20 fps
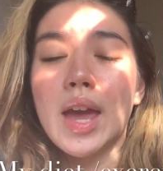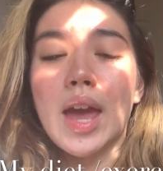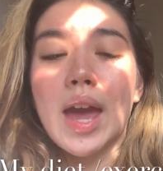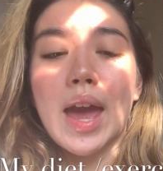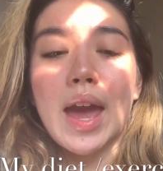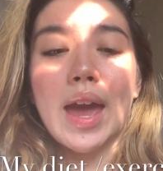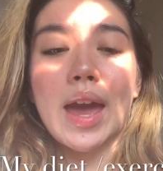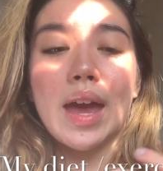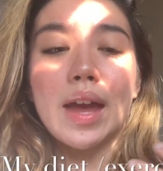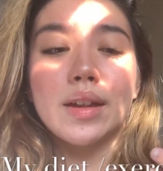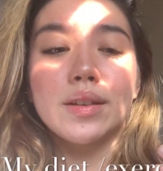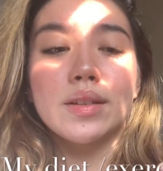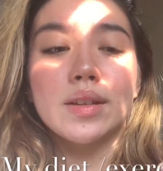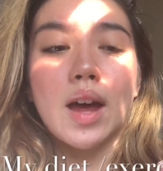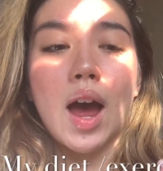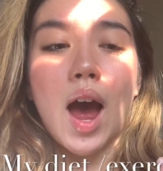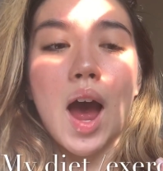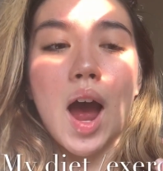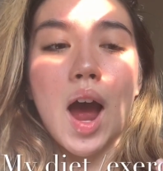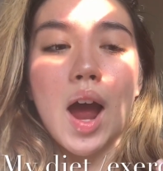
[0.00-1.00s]
And
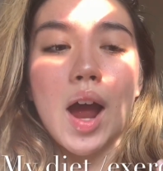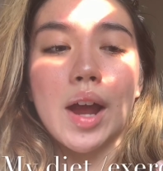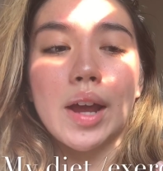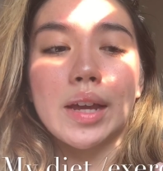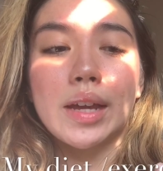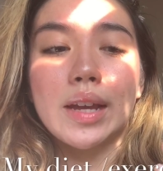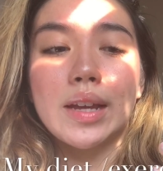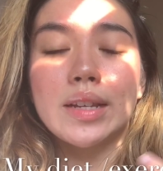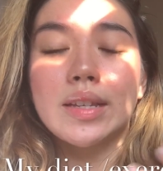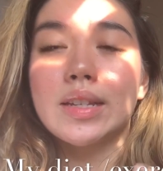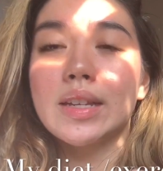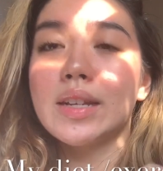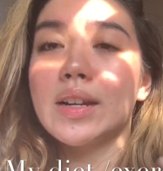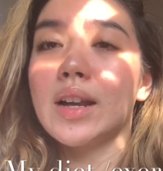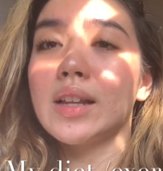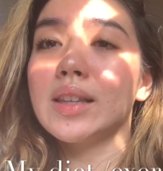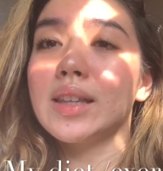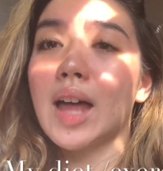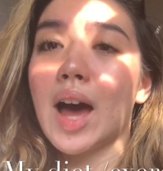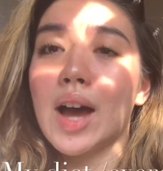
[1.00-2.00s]
I did a
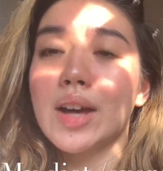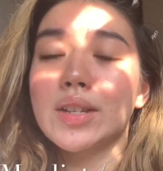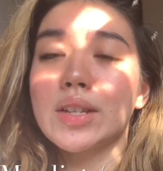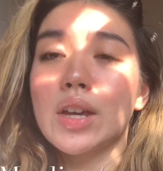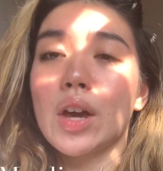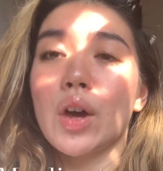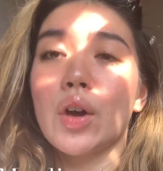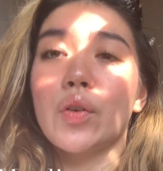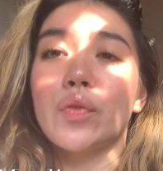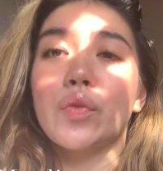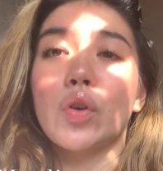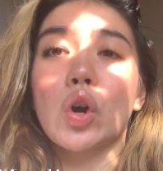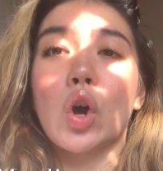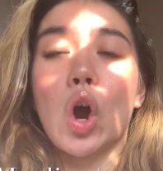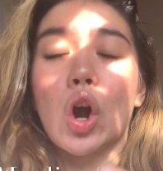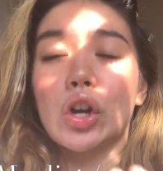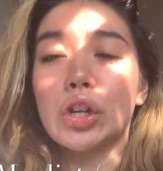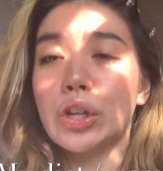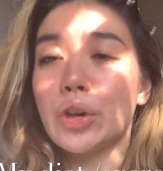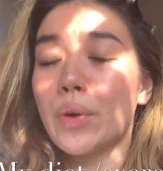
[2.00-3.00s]
lot of
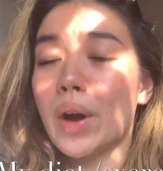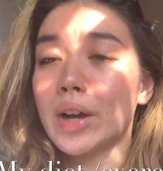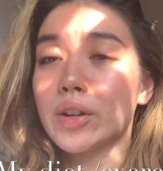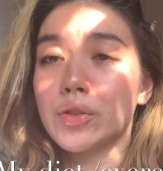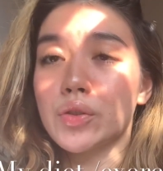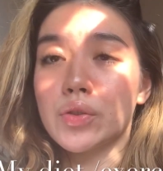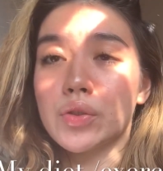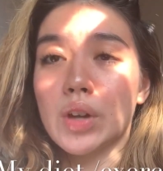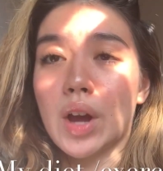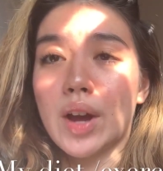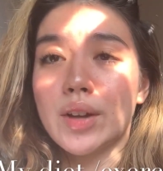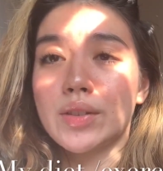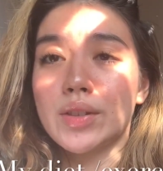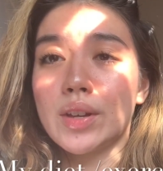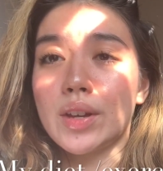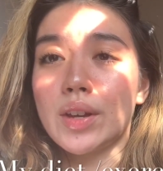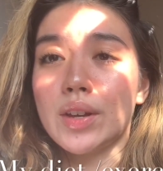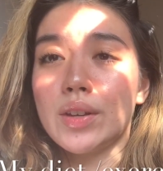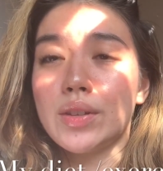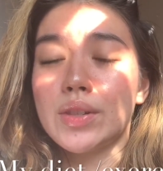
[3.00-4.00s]
cardio
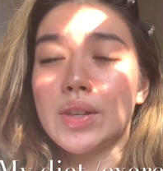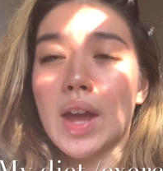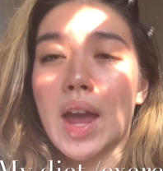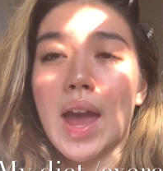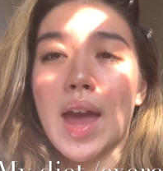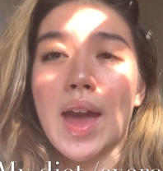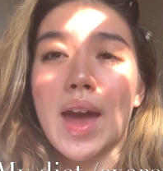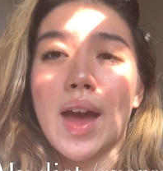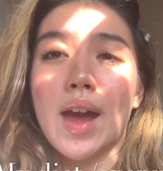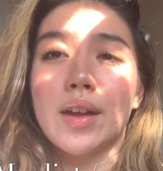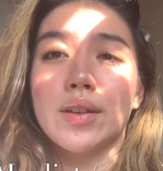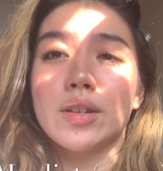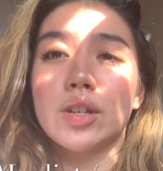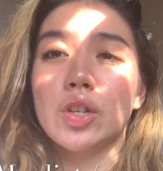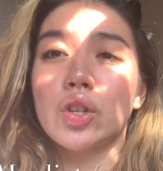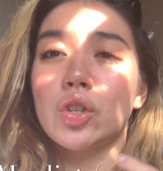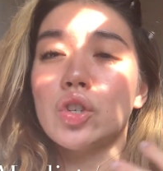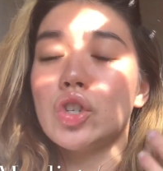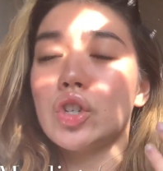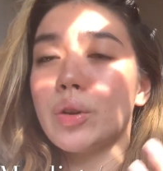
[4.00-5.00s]
exercises and
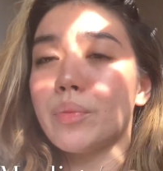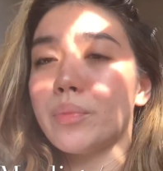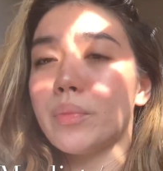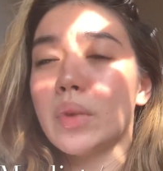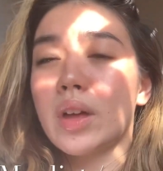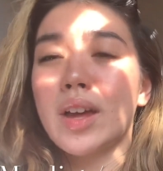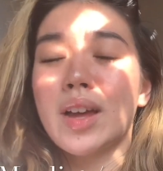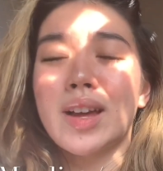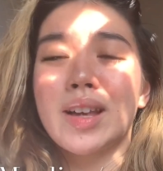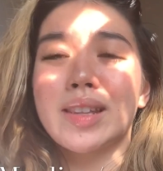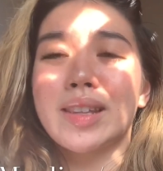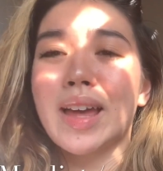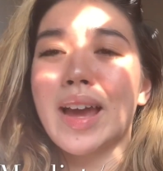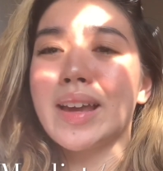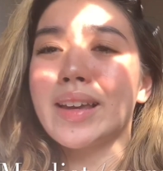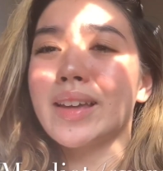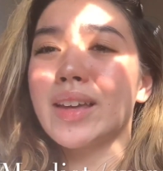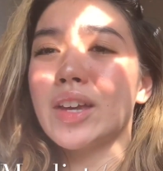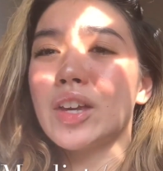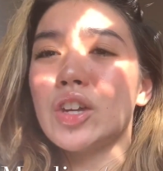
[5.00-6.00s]
gym,
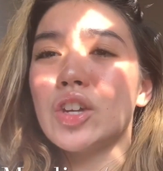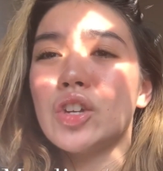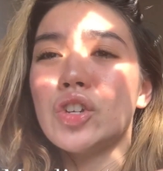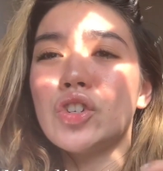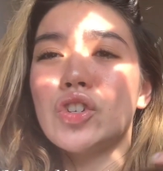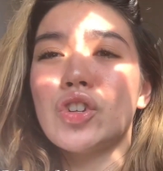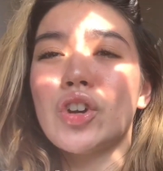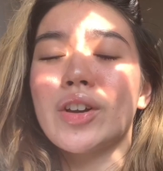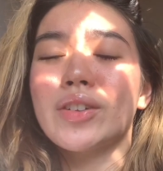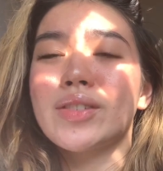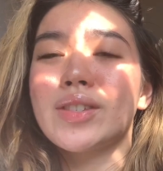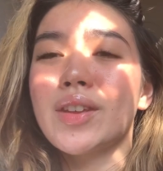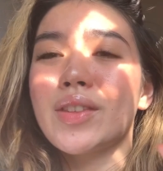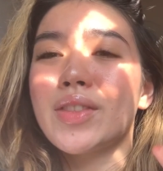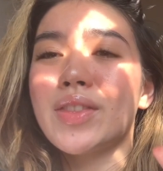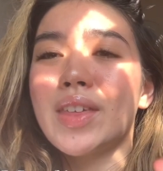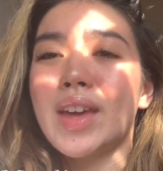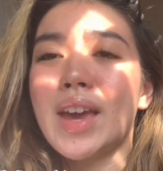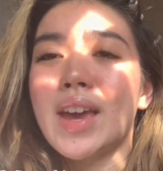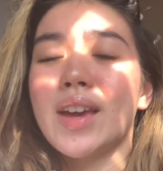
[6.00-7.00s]
like just
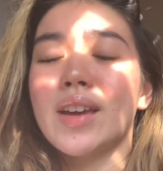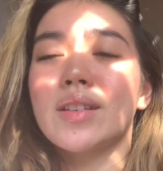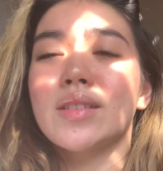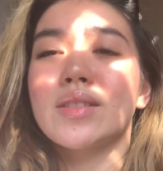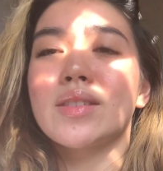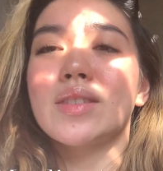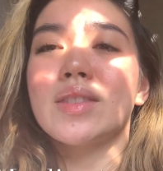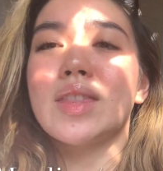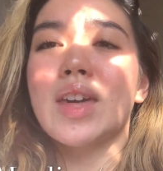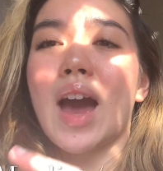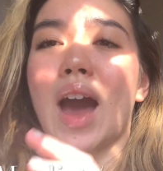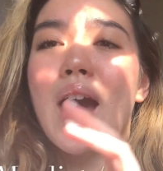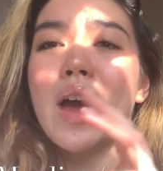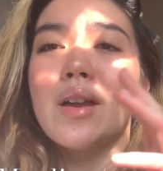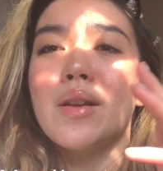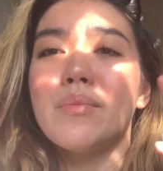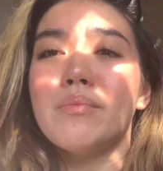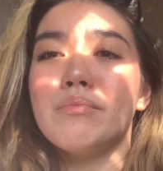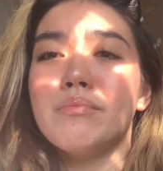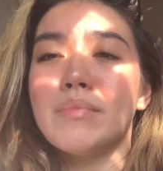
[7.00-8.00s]
things that
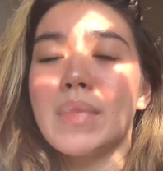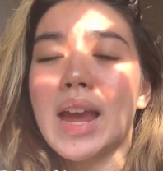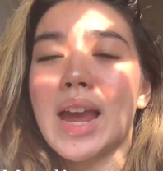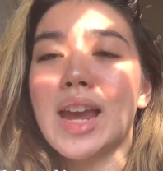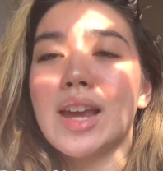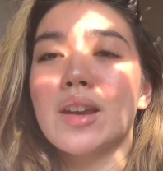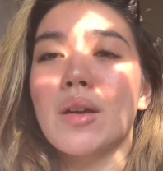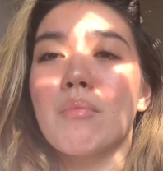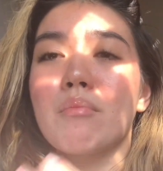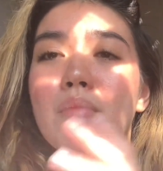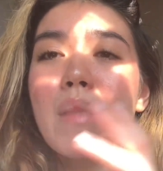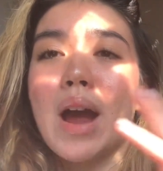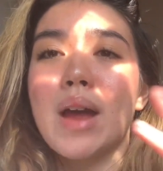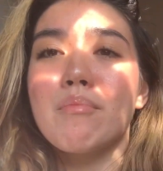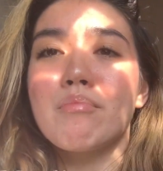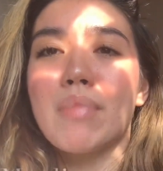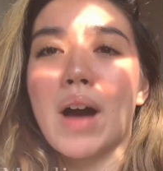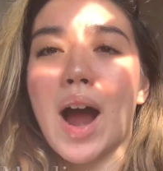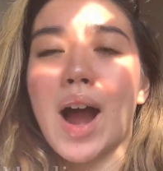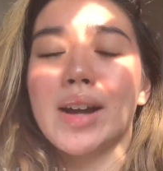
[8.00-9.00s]
made my
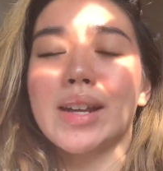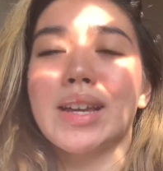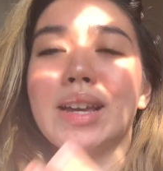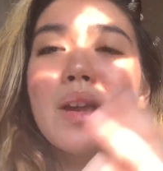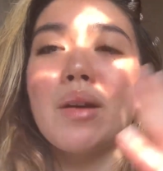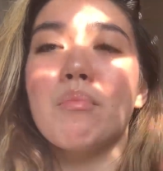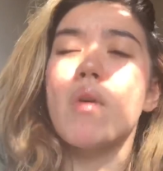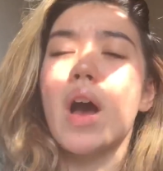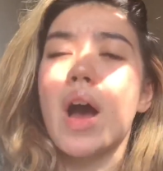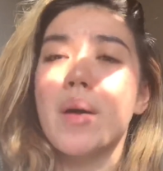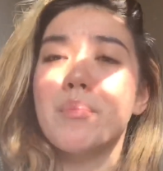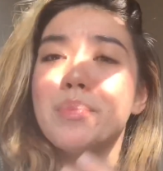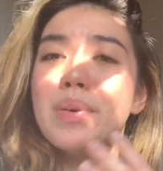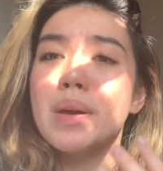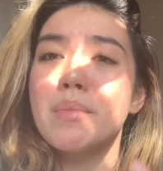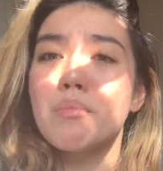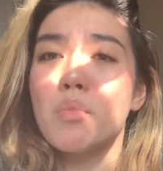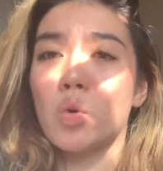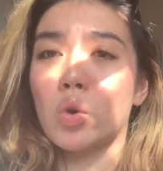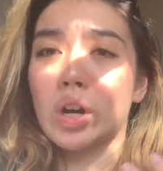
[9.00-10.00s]
body a
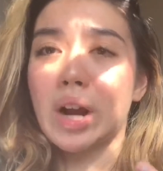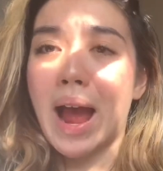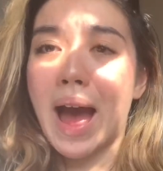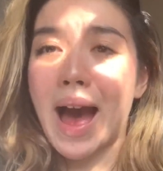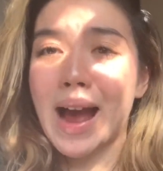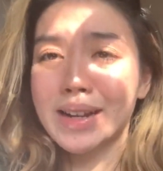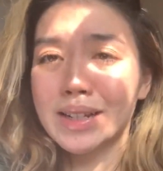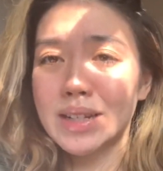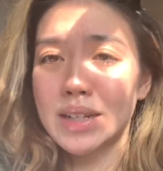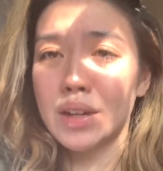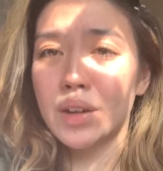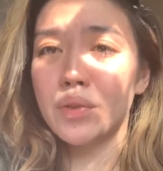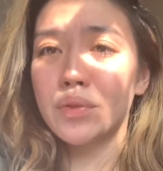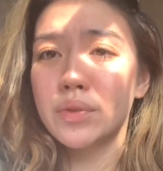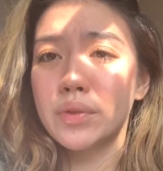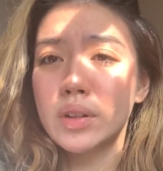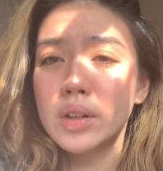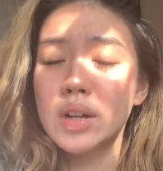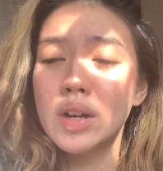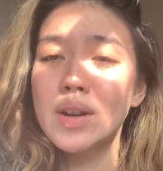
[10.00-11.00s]
bit more active.
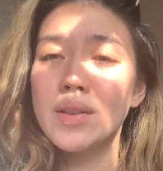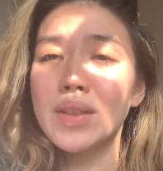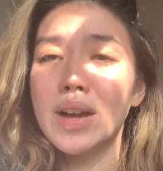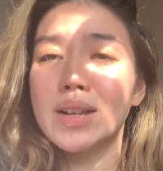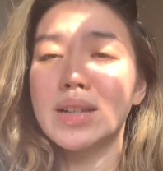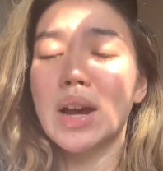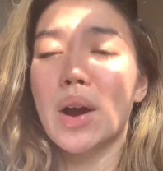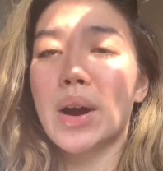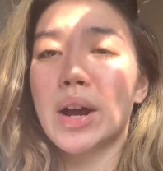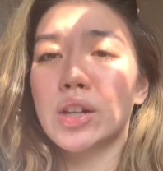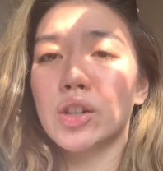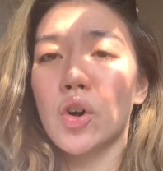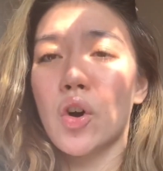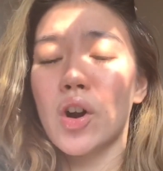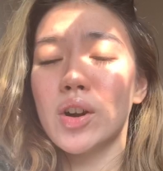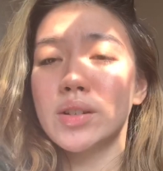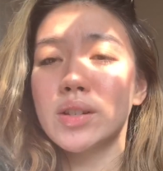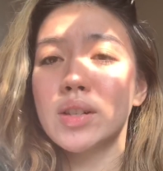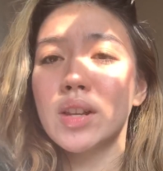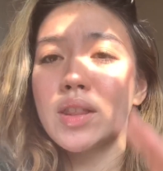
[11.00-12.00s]
That's how I
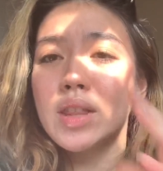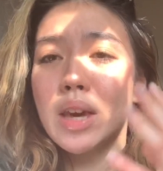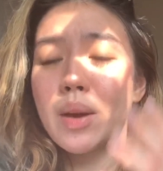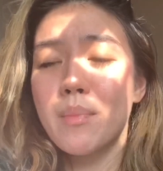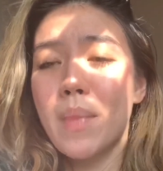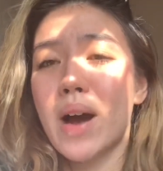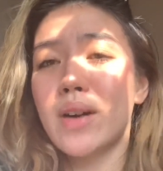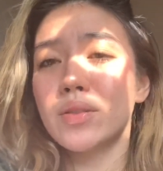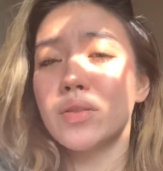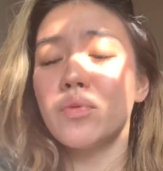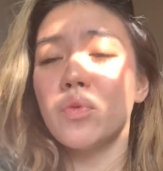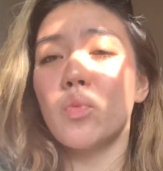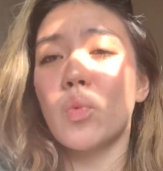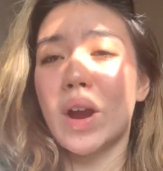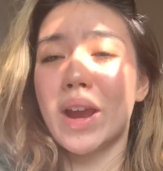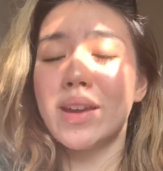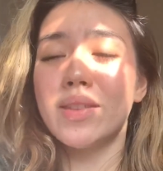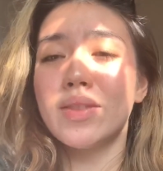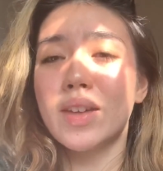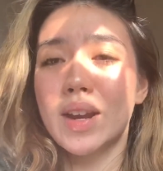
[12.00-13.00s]
lost the amount of
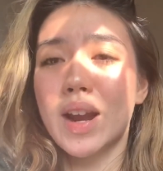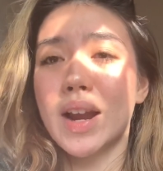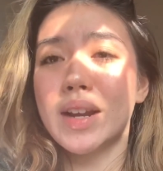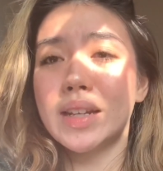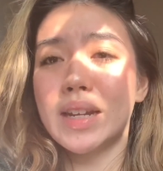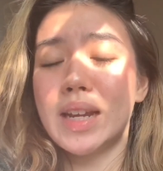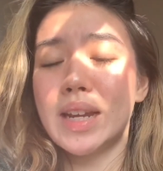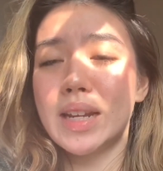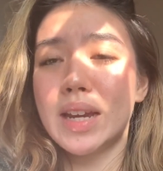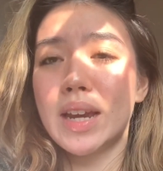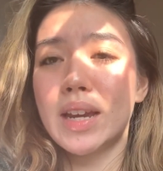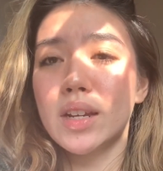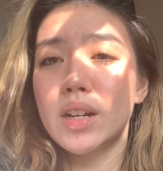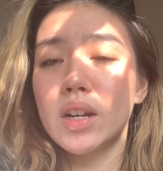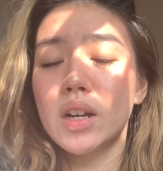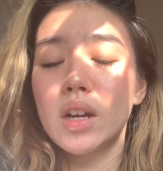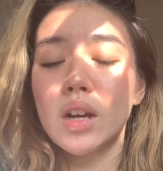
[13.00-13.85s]
weight that I needed.